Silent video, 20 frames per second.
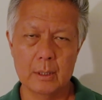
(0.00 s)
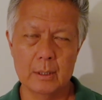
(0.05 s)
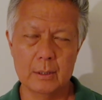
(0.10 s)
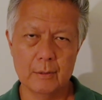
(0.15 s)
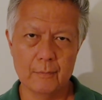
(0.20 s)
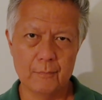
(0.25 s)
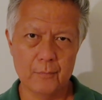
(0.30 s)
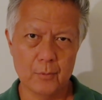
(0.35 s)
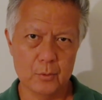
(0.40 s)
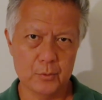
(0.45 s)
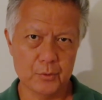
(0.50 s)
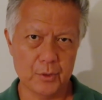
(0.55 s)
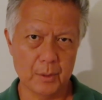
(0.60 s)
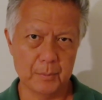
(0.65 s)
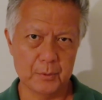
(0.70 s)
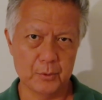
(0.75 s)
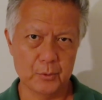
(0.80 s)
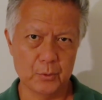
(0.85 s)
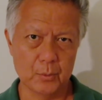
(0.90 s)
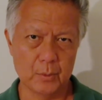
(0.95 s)
In the first
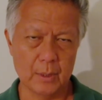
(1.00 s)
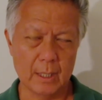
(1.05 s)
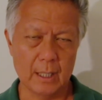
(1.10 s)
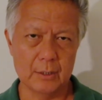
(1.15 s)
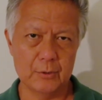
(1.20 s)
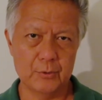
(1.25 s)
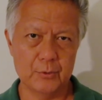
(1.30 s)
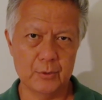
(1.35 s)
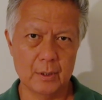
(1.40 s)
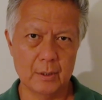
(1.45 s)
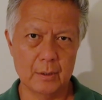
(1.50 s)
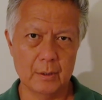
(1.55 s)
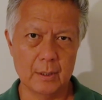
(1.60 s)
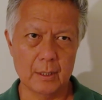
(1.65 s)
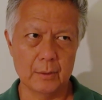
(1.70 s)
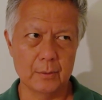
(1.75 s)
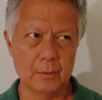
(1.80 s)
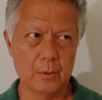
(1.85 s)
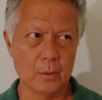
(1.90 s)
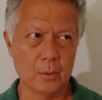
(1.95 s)
episode, I said
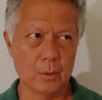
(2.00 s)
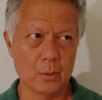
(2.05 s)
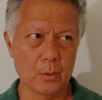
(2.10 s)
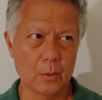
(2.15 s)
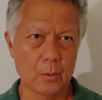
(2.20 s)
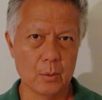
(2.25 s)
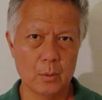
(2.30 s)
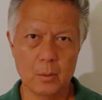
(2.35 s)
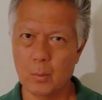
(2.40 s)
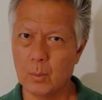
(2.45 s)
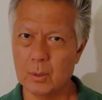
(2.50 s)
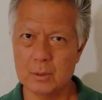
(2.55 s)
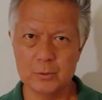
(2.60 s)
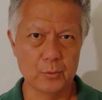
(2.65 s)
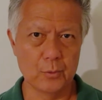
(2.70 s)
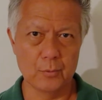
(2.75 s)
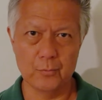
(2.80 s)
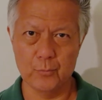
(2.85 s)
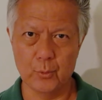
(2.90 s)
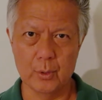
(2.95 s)
that there
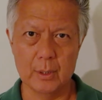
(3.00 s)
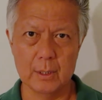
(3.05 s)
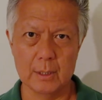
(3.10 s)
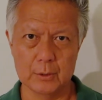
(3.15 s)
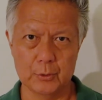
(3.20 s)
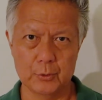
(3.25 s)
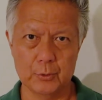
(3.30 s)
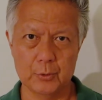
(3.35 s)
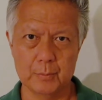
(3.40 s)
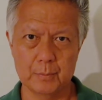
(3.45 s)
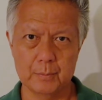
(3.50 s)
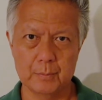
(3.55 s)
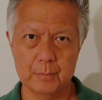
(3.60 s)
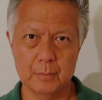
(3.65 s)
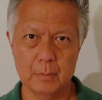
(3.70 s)
was no free lunch.